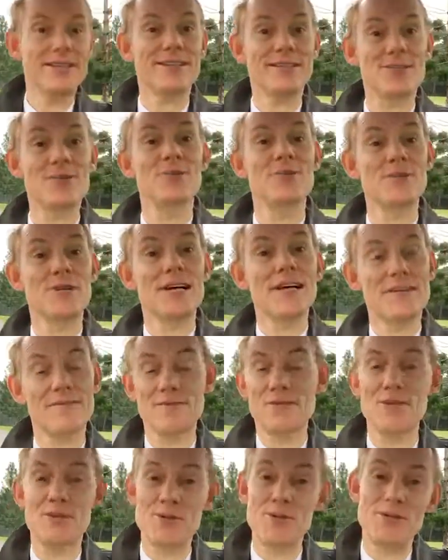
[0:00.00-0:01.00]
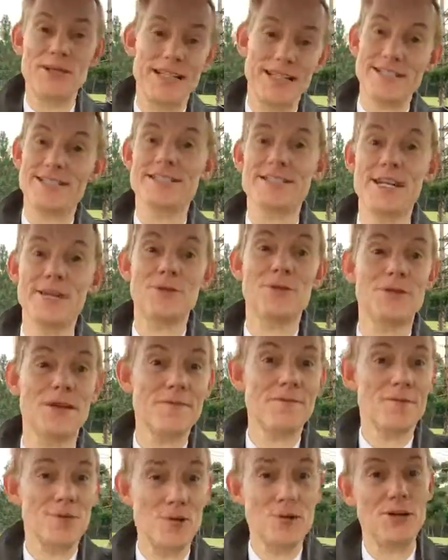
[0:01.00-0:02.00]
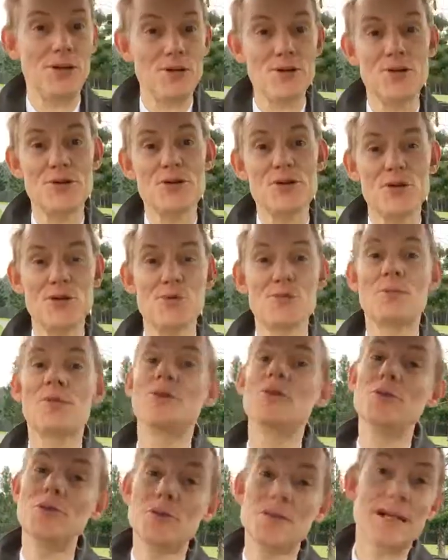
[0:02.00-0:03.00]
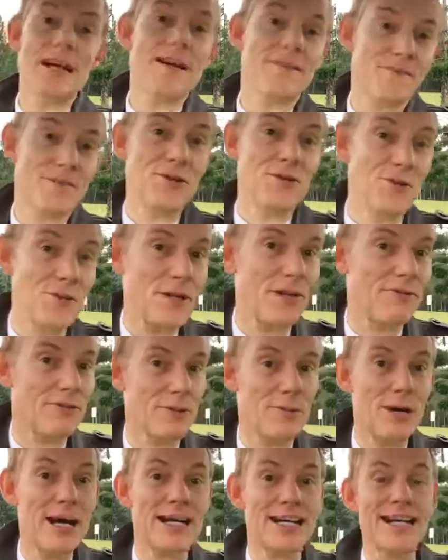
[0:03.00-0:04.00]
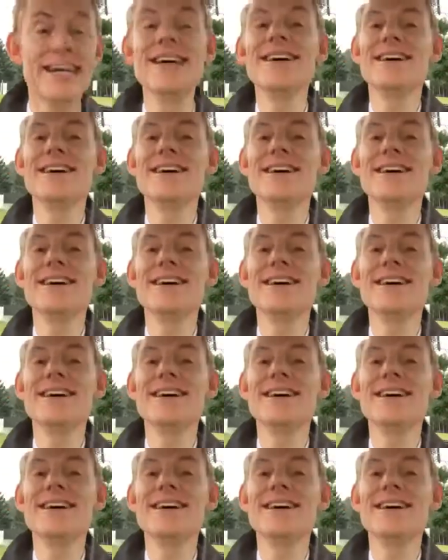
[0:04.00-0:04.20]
Good afternoon, Internet. Good afternoon, YouTube. Good afternoon, everyone.